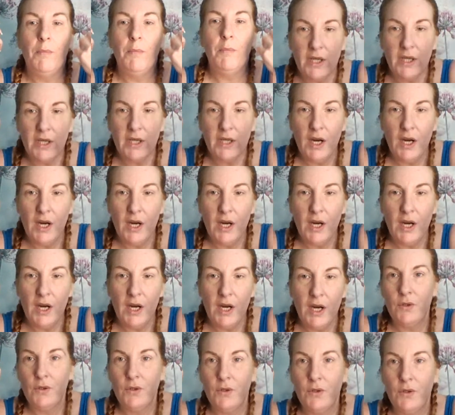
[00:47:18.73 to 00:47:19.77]
pull a card
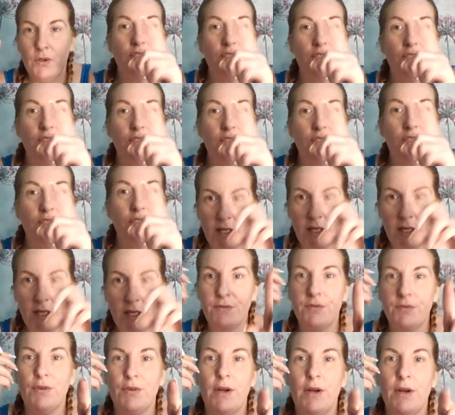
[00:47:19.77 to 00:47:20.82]
for, just one
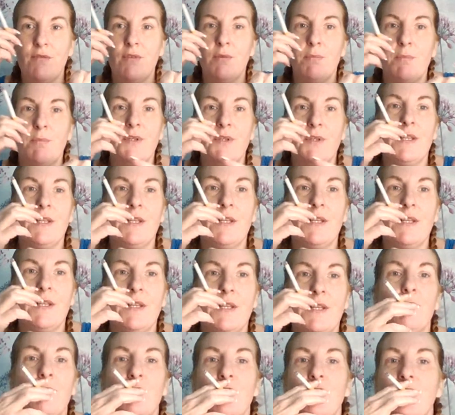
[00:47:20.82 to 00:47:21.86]
card for everybody in
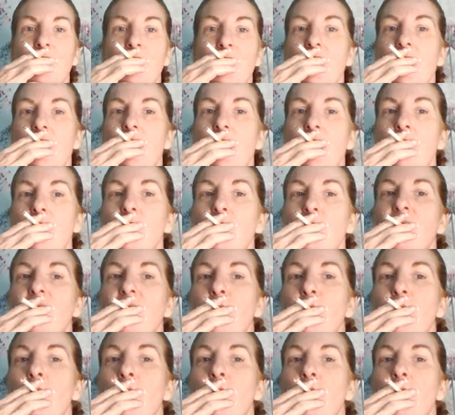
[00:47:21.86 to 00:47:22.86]
the group just now.